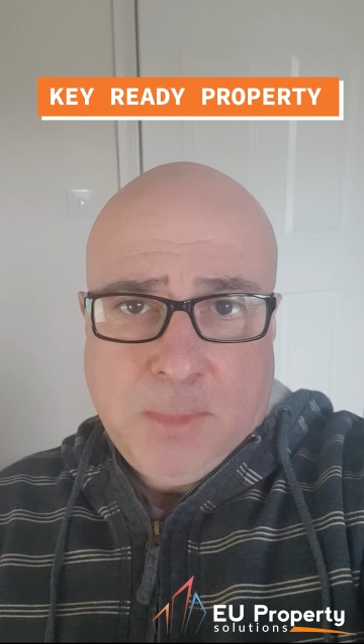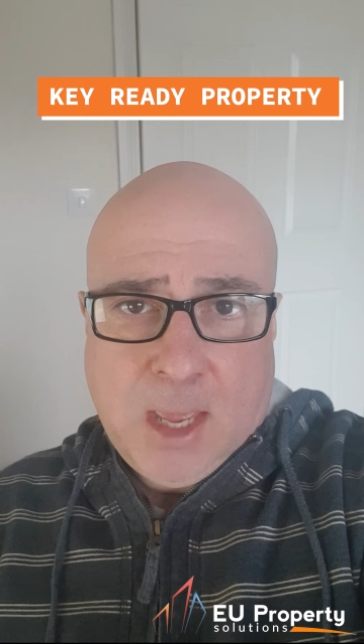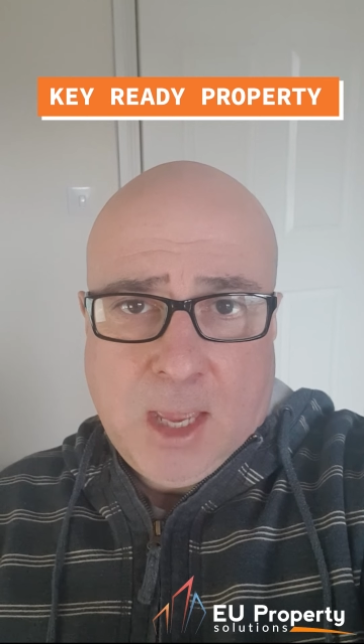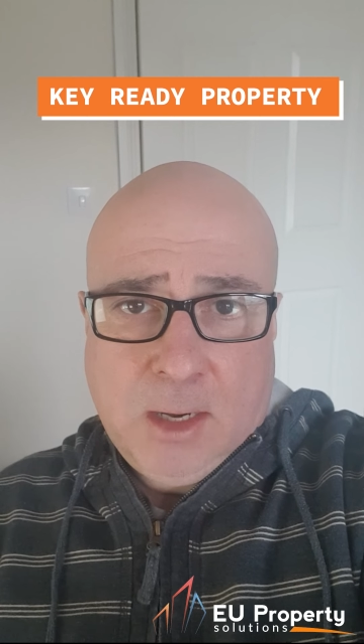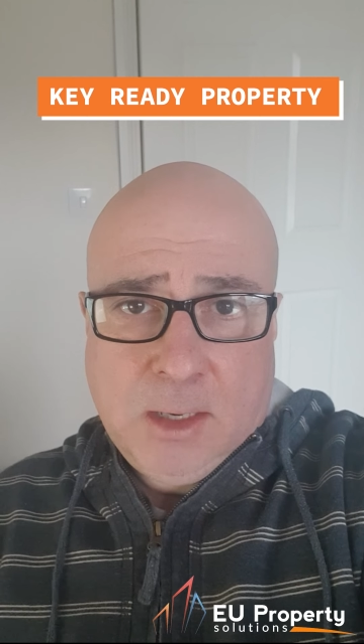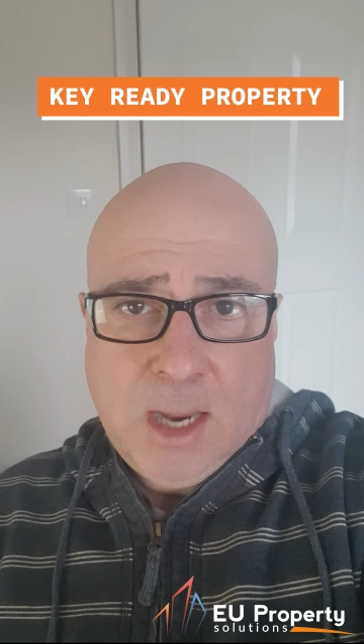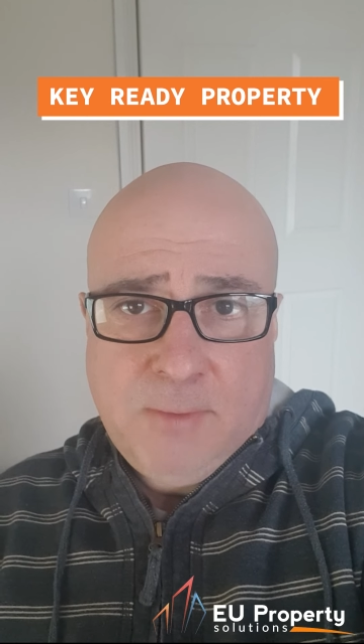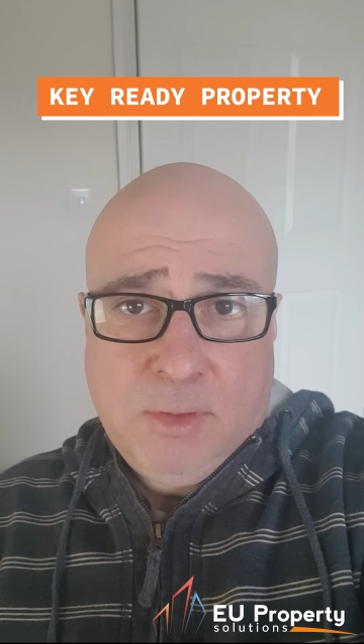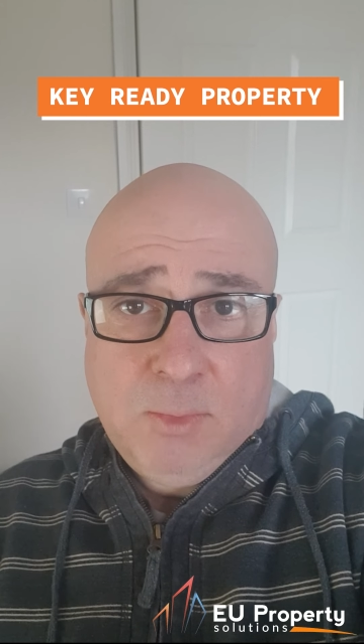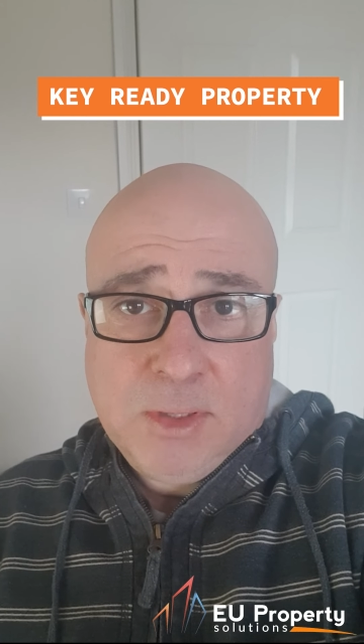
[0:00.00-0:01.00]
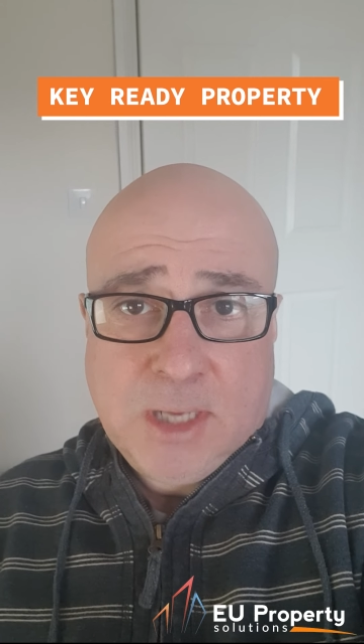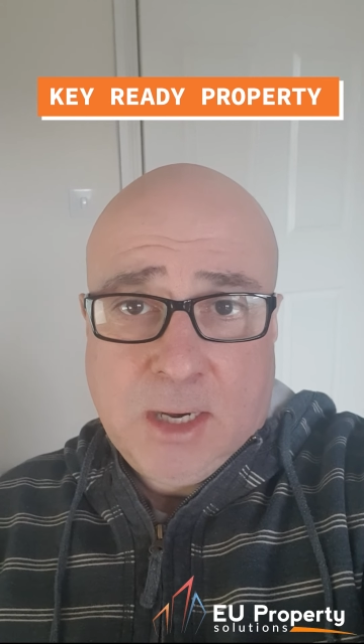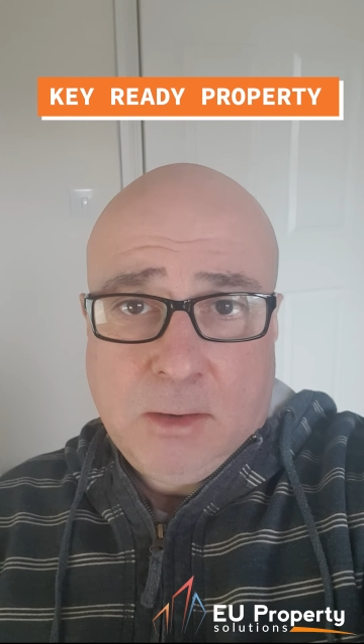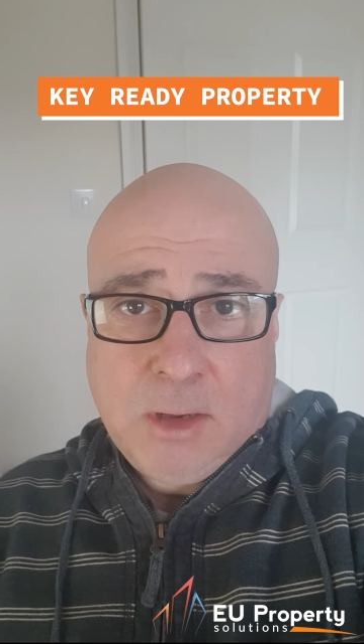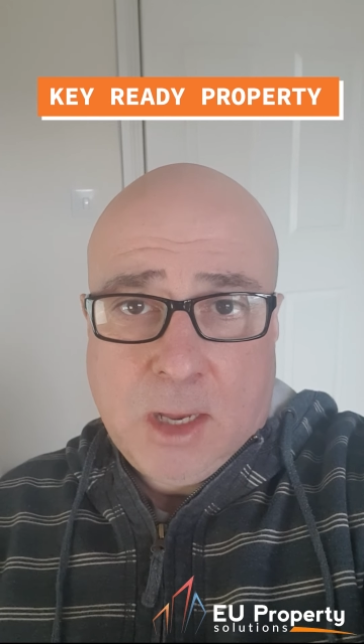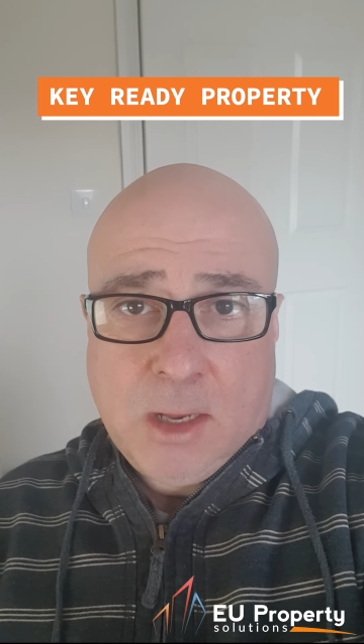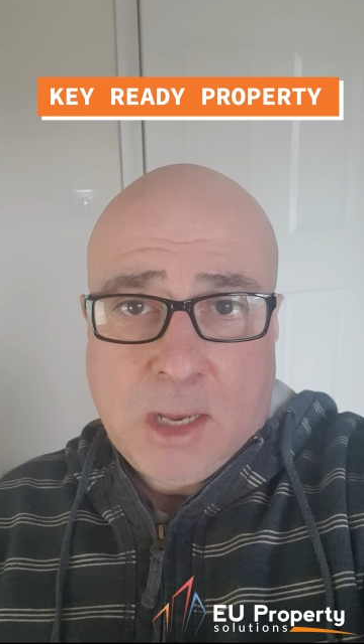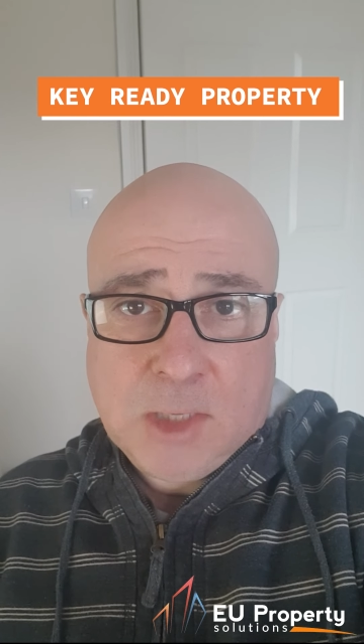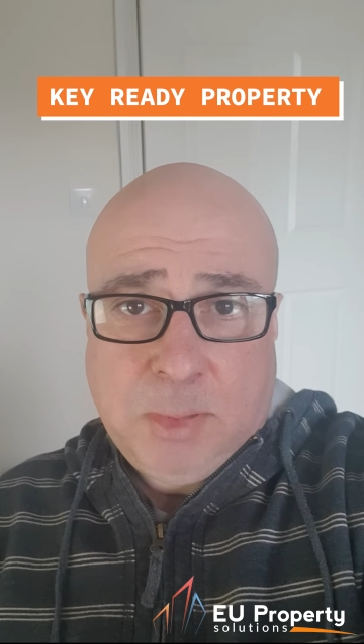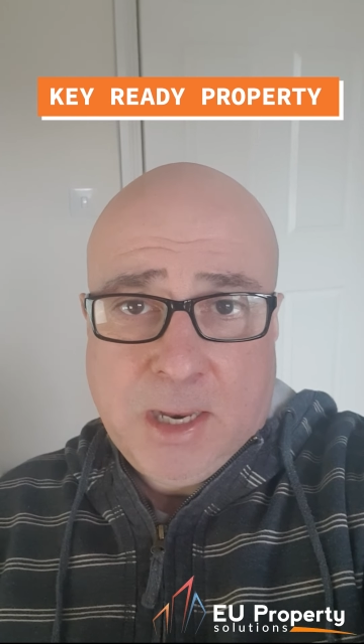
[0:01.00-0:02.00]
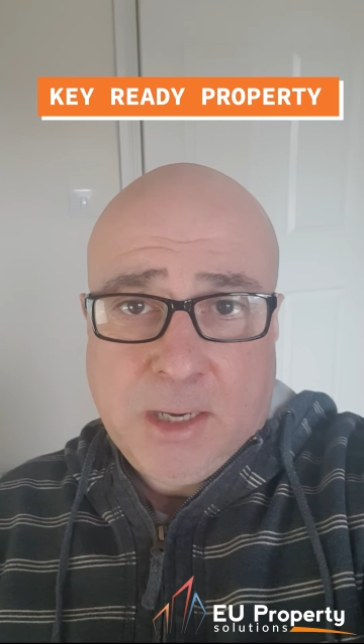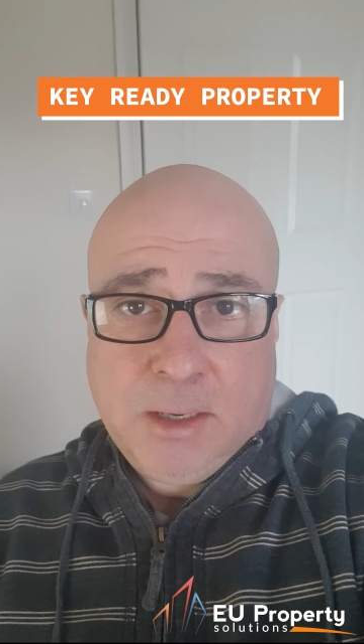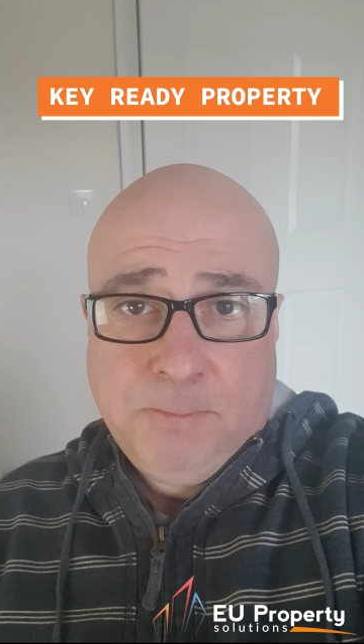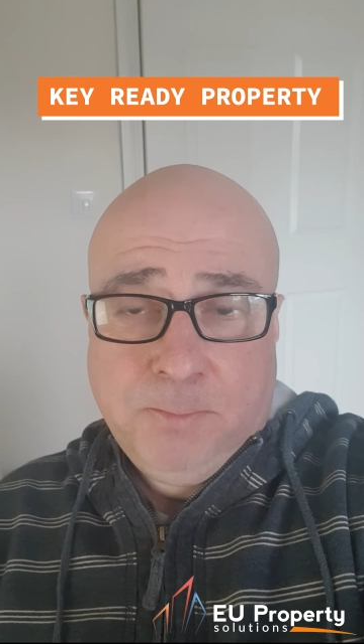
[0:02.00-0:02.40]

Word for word: and everything went ahead uh, as planned.